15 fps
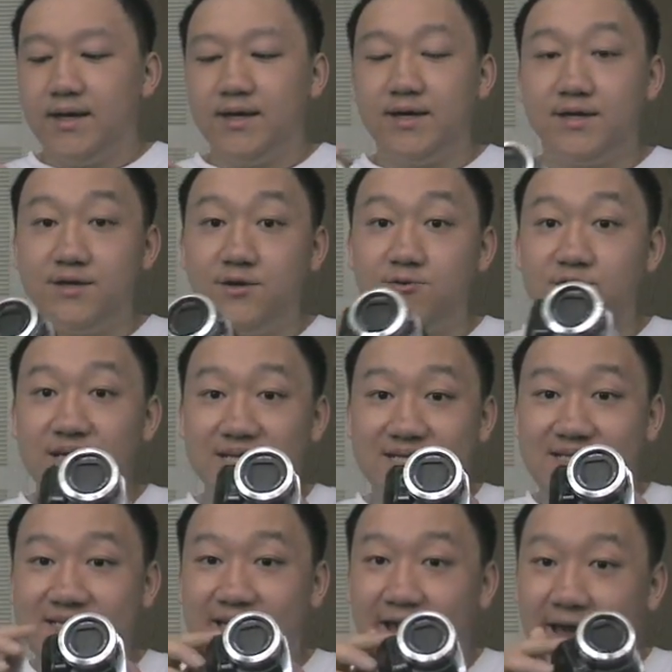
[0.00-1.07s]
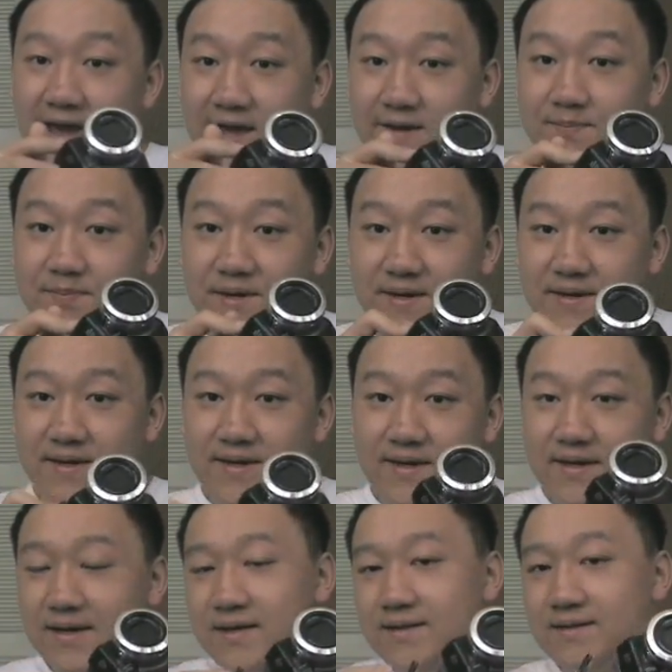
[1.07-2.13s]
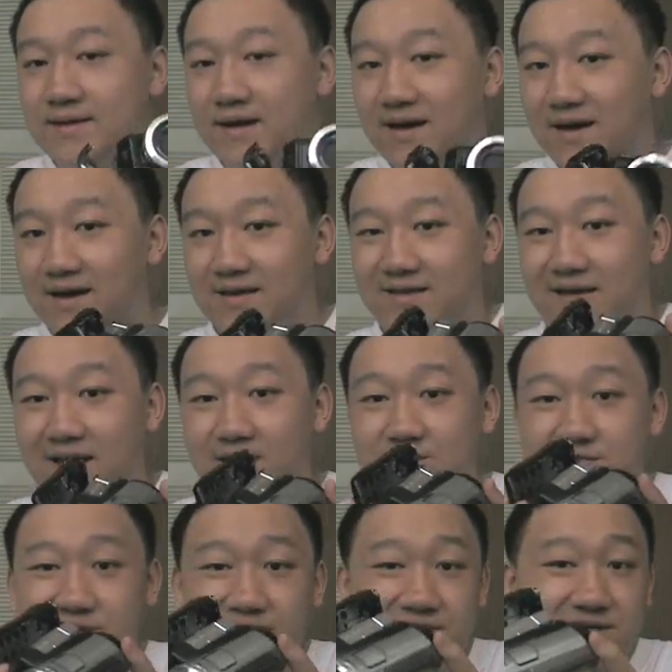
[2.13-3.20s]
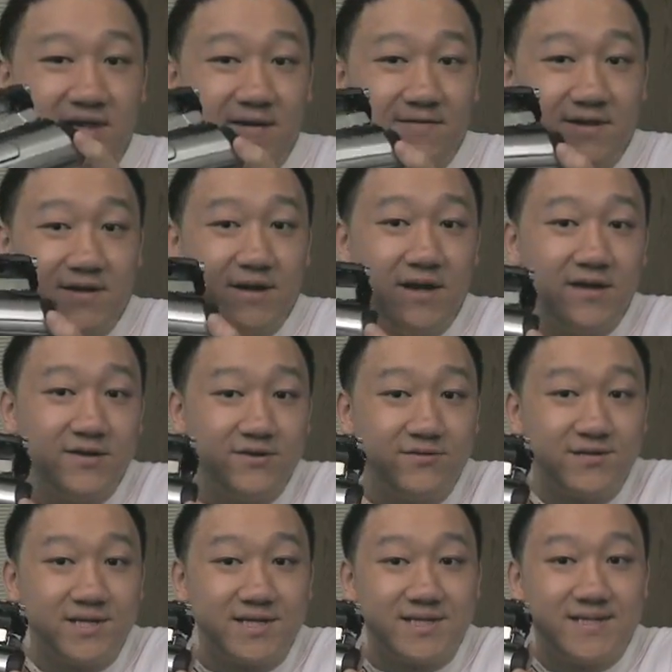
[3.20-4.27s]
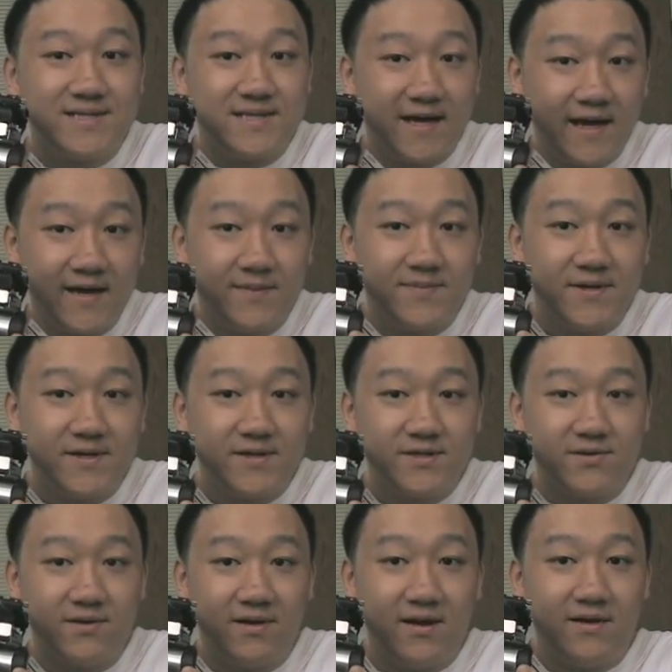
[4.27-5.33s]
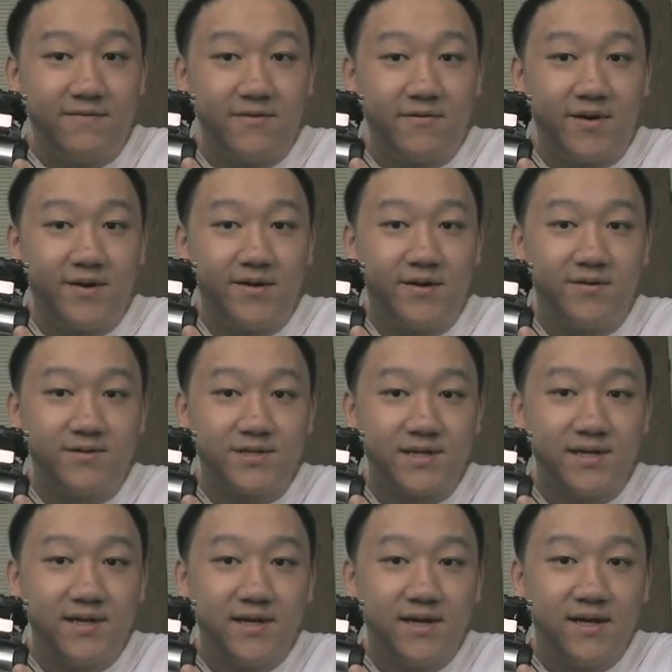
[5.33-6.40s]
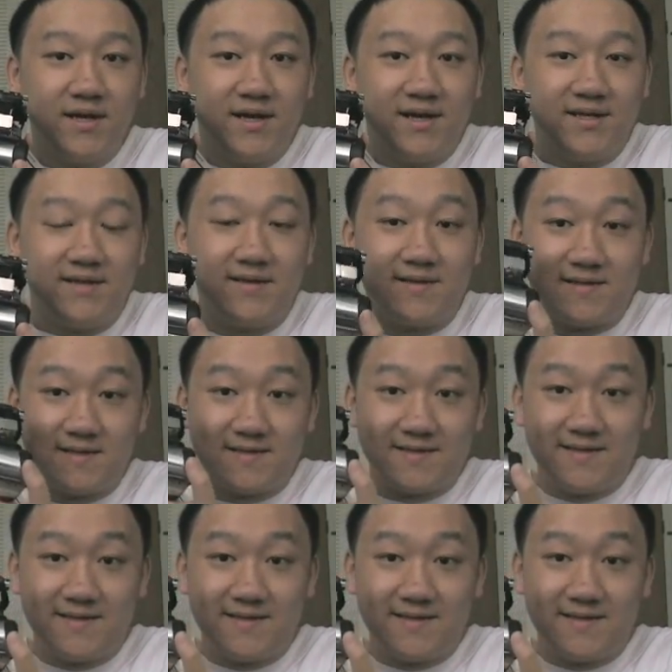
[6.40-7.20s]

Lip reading: it uses tape. The HC7 uses tape, so that everyone knows. This is